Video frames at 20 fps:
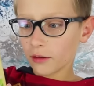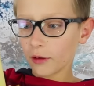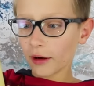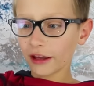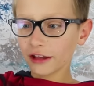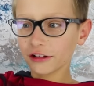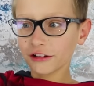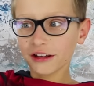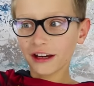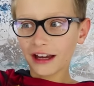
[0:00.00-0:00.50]

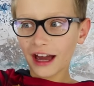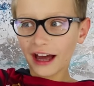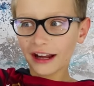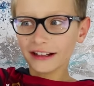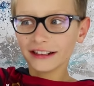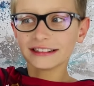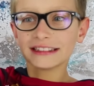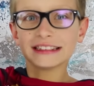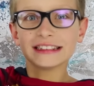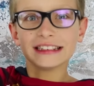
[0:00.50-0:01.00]
Wait, you can
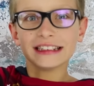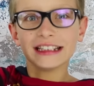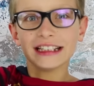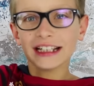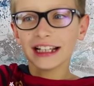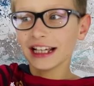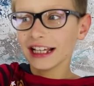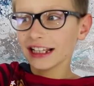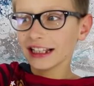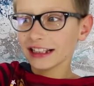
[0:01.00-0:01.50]
kind of
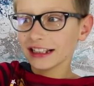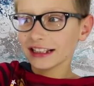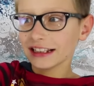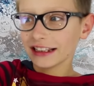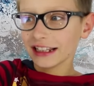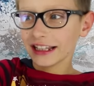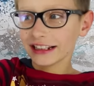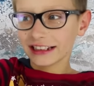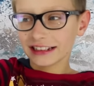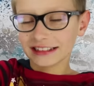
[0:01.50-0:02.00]
see
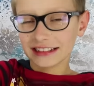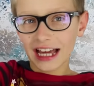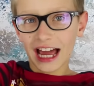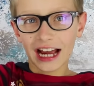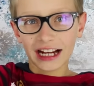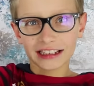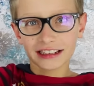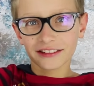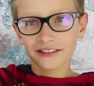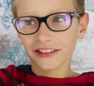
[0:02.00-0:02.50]
it? Like it's
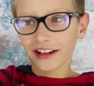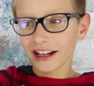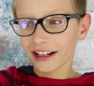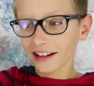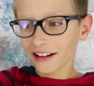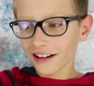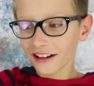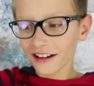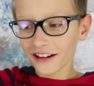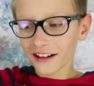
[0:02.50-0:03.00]
activator?